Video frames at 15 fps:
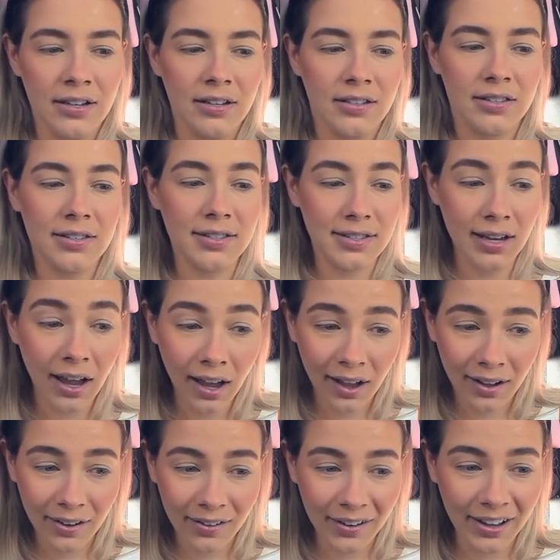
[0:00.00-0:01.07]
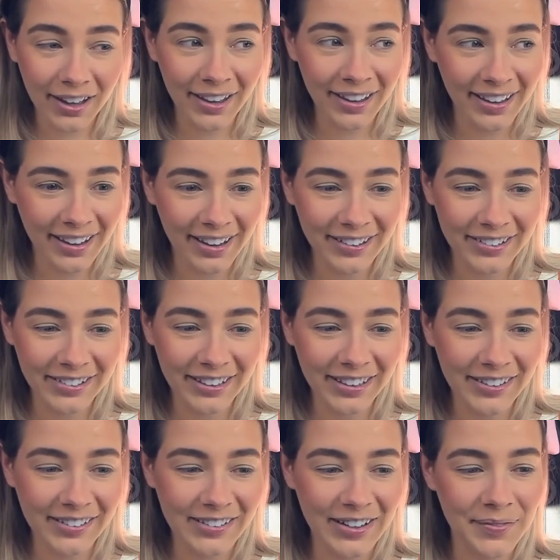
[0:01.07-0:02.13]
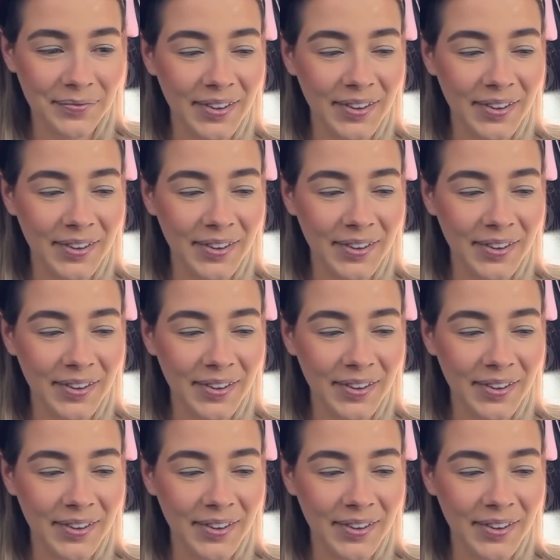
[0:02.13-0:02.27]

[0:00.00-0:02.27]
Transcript: So I don't know.